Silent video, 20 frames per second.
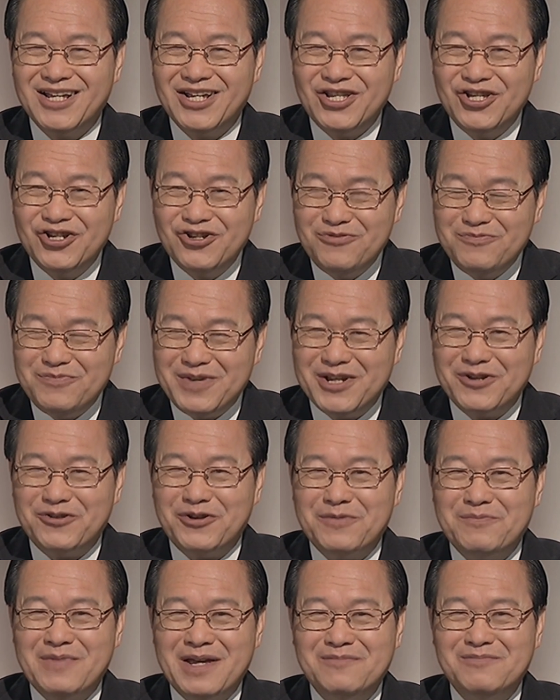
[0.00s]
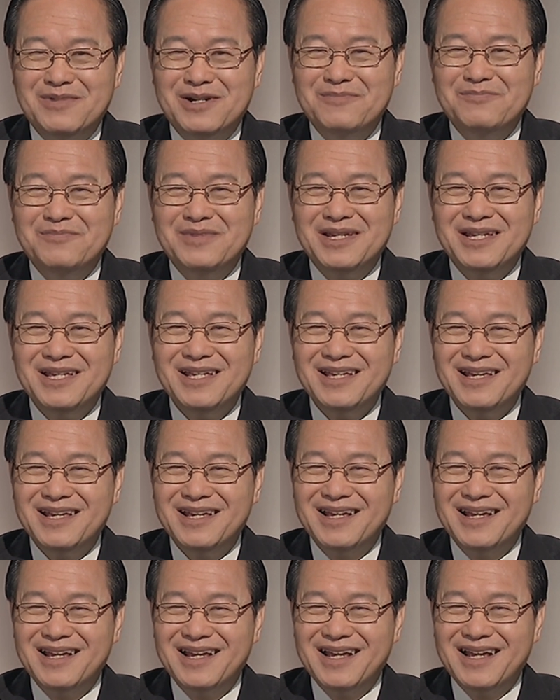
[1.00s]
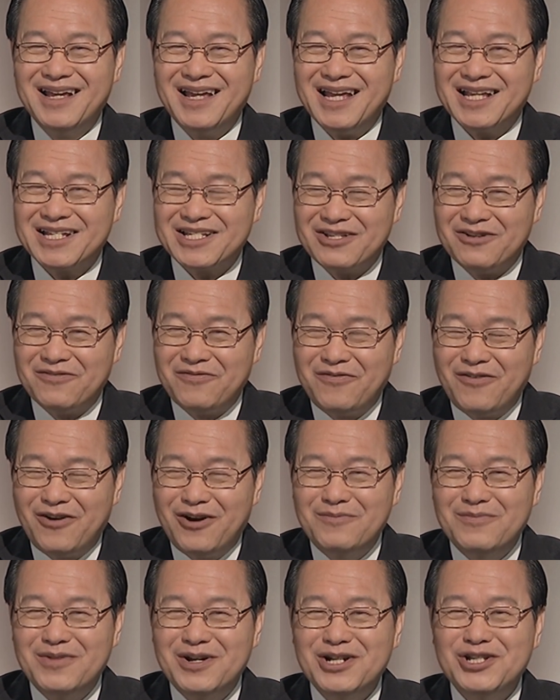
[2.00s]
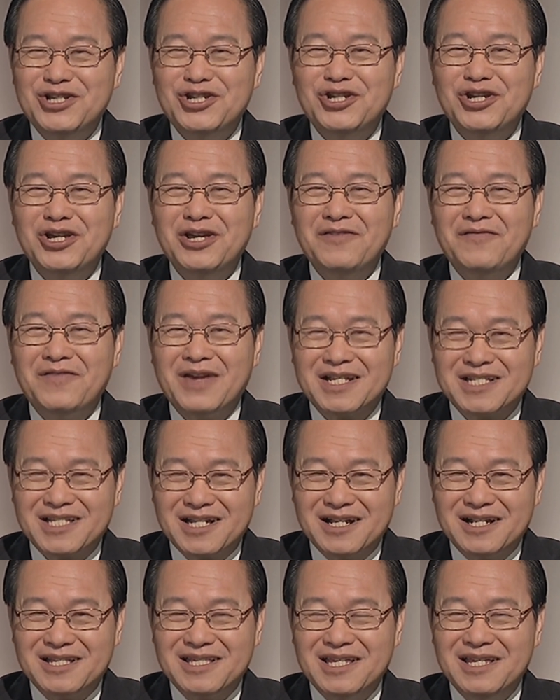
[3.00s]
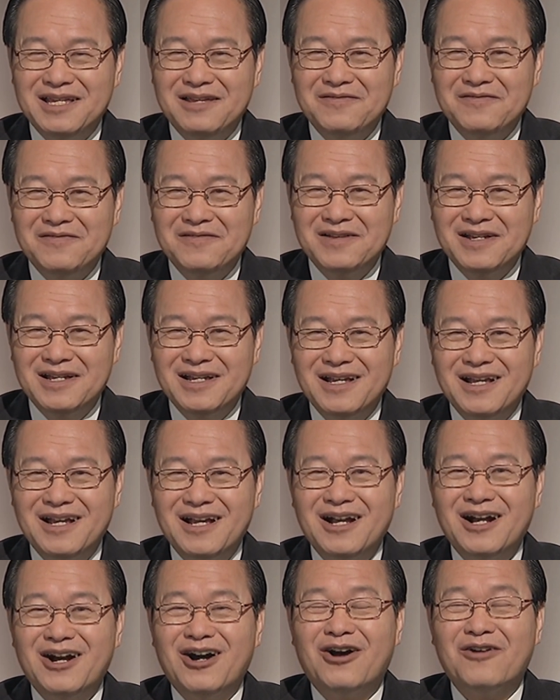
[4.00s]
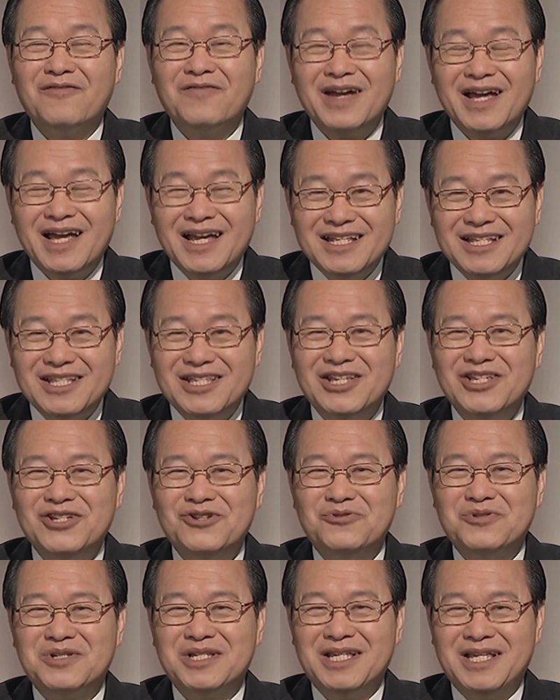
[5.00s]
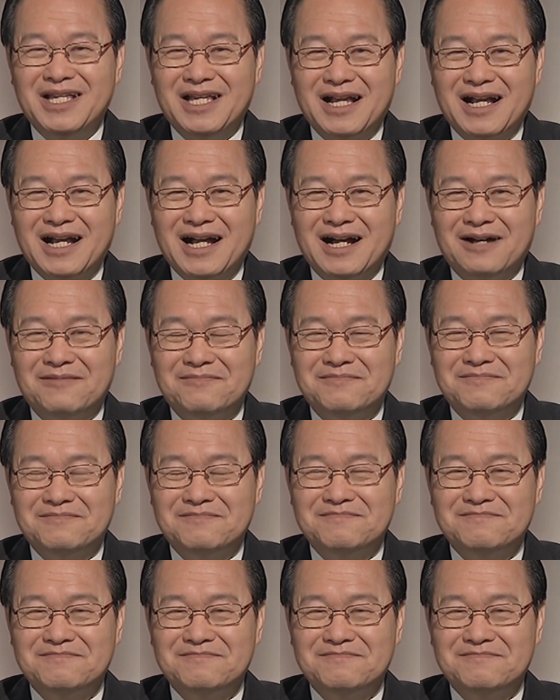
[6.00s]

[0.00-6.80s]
You may remember me as the former chief executive of NTUC Income.